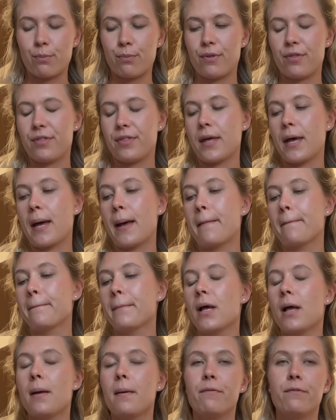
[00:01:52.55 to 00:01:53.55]
with them,
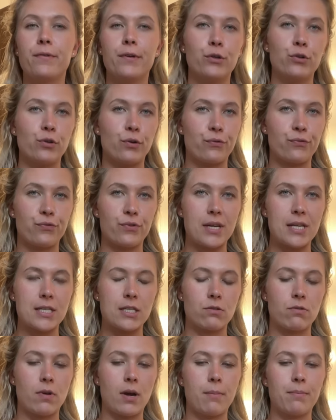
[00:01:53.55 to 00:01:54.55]
fill your
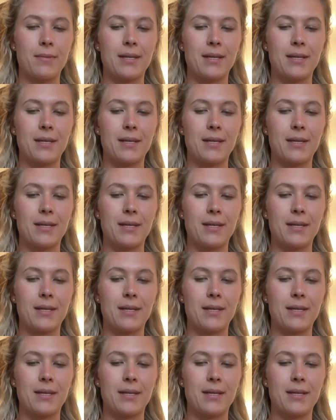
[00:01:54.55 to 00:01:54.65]
freezer up.